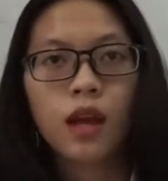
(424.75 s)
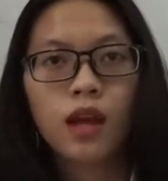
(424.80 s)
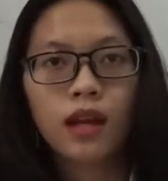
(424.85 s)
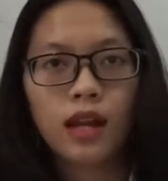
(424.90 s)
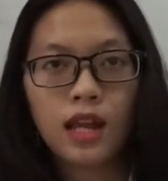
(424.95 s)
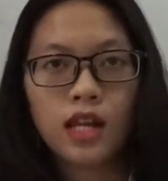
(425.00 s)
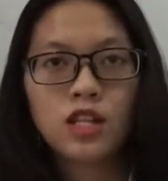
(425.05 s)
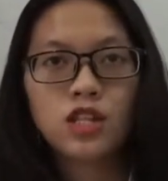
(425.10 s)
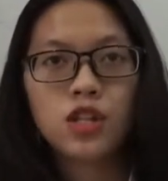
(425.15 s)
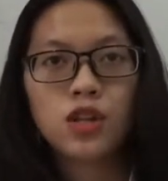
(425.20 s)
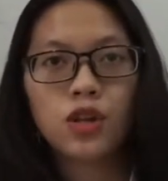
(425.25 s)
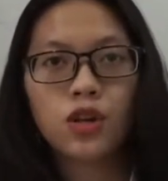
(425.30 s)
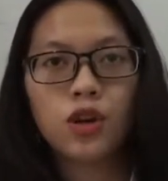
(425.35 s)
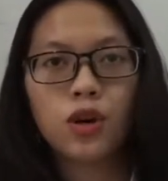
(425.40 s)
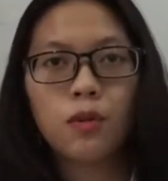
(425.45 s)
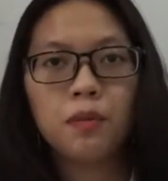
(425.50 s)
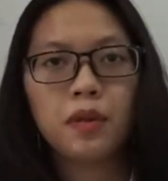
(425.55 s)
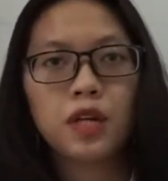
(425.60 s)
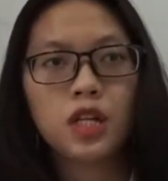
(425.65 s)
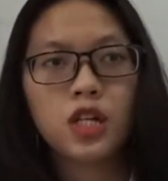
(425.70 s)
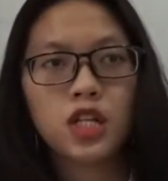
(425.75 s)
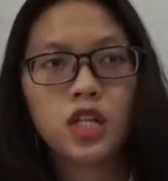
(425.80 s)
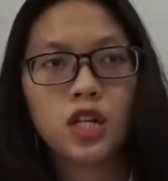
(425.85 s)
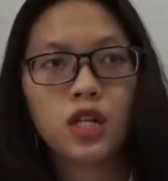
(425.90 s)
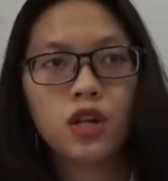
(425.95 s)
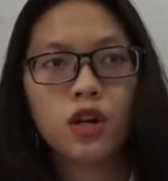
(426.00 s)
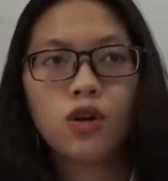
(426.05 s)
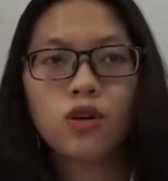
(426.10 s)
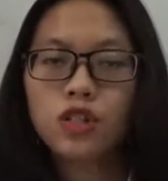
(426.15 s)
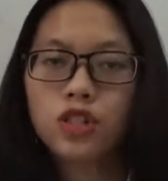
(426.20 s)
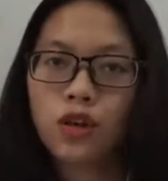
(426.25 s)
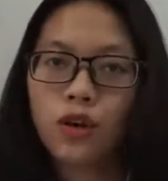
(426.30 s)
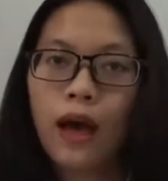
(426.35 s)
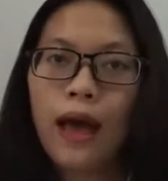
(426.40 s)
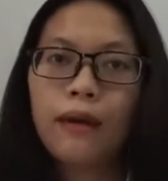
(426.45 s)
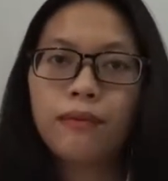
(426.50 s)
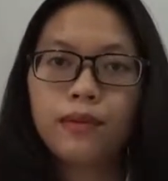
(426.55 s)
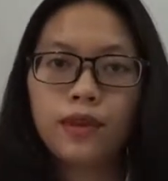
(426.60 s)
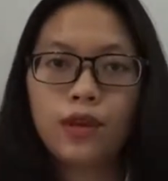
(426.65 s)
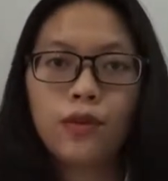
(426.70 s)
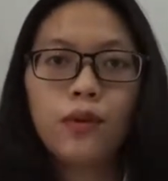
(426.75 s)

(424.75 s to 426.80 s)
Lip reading: National merchants also have the